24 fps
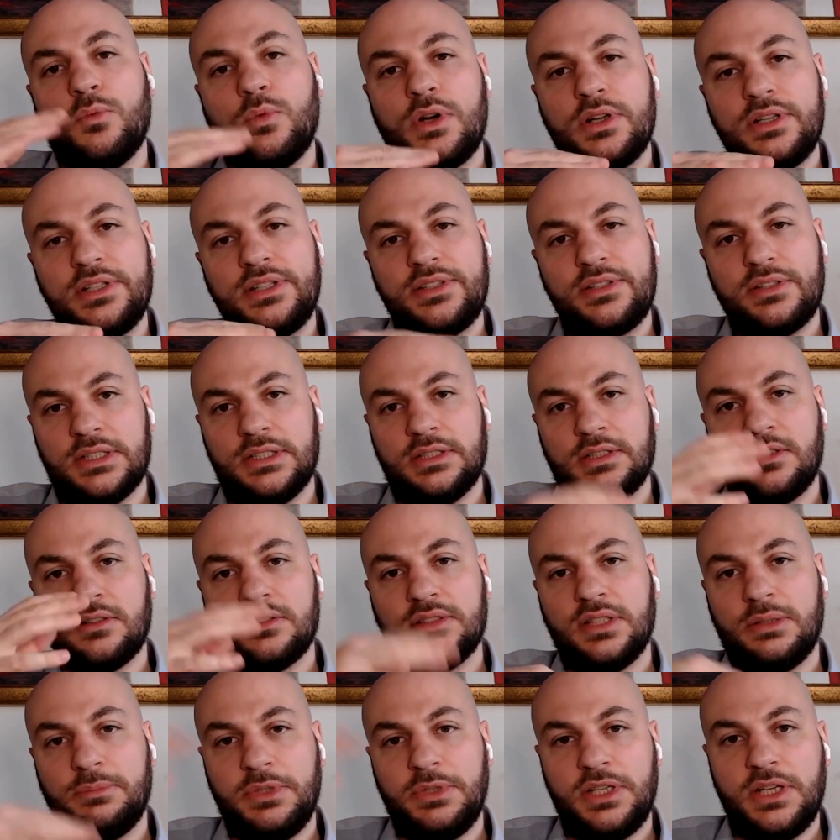Once the
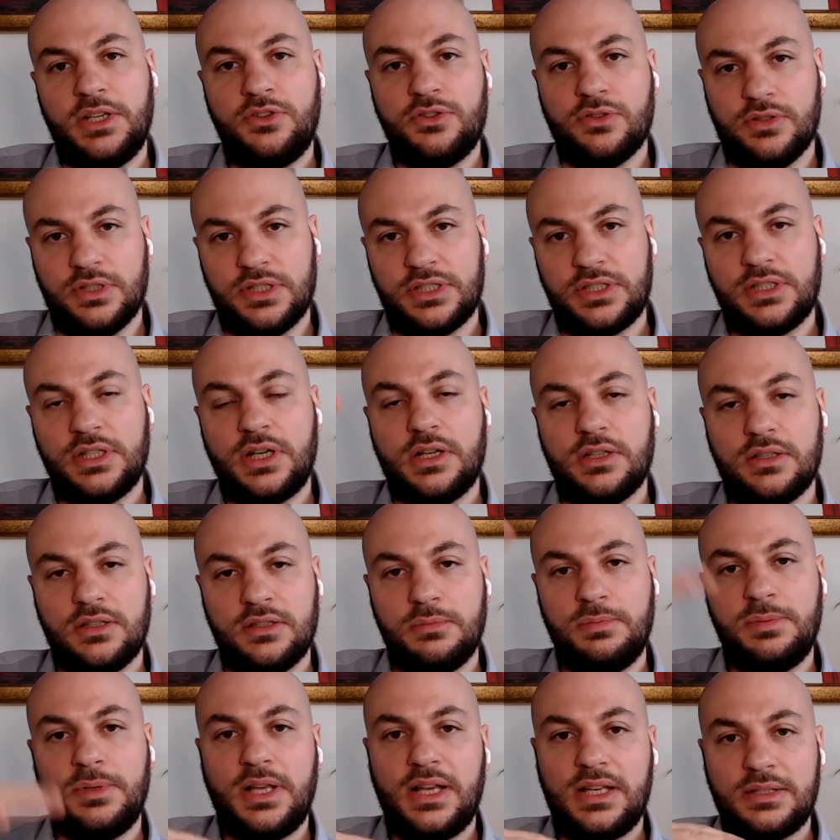contamination is done,
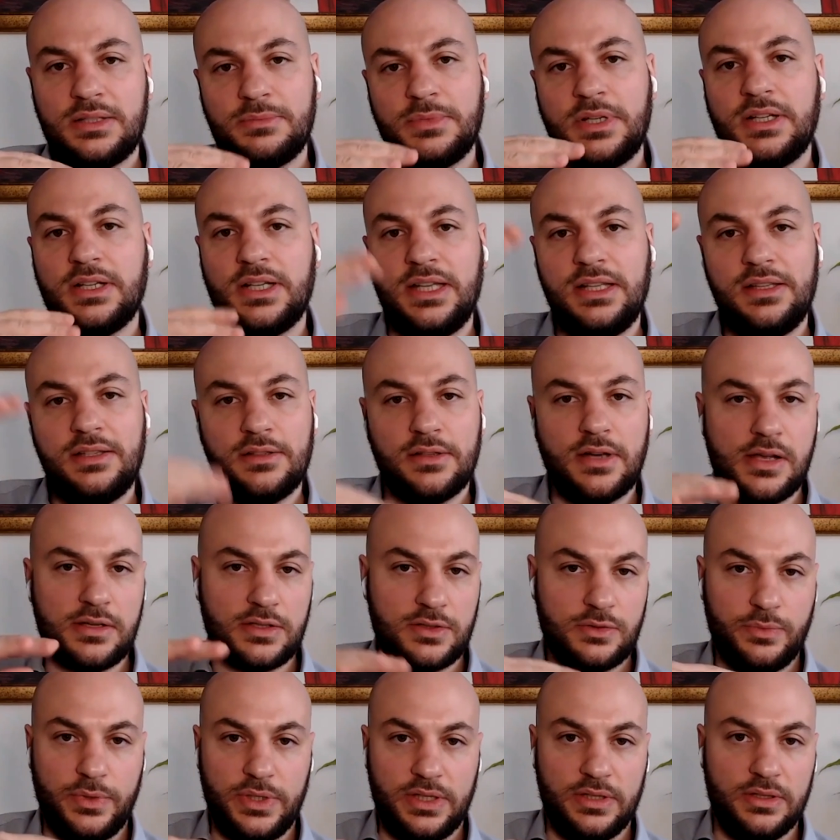the plasma
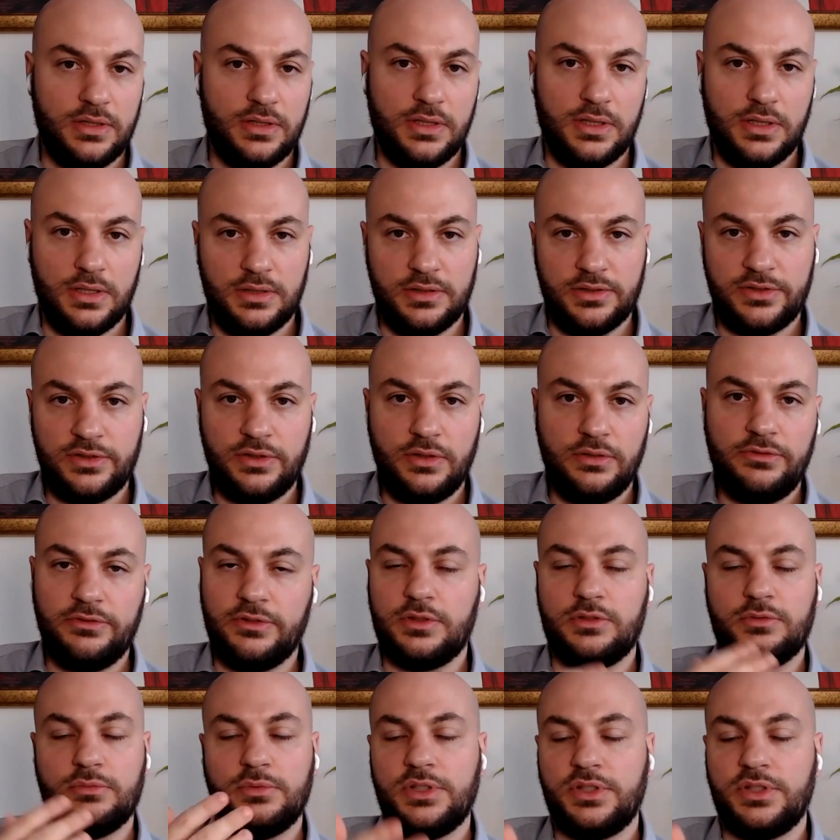interacts with the surface,